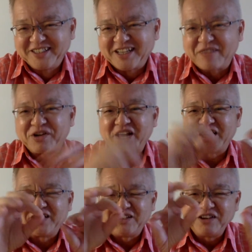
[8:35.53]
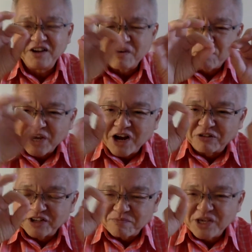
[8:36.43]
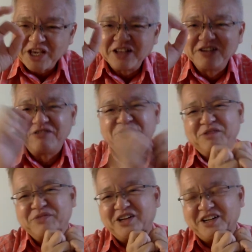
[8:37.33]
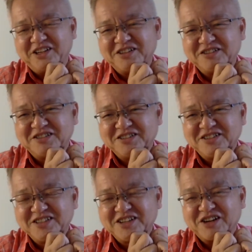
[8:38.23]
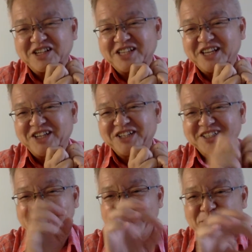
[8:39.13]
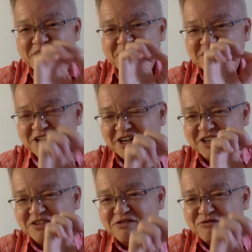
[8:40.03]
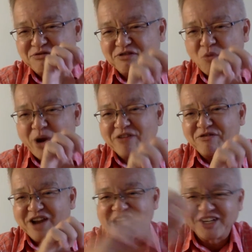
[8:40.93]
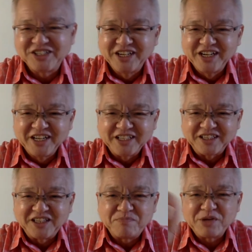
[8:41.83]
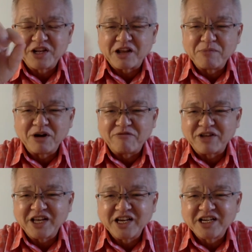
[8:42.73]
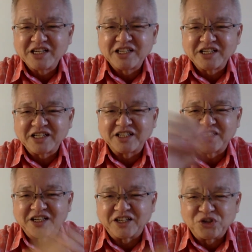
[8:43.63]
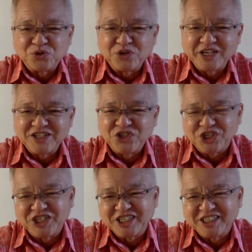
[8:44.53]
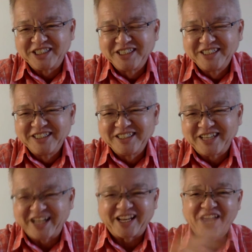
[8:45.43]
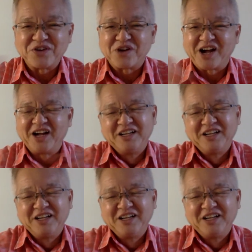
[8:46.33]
After that, you pick out the meat from the little crustacean, pick out the little white flesh, dip it in a bit of vinegar and julienne ginger, and there you are.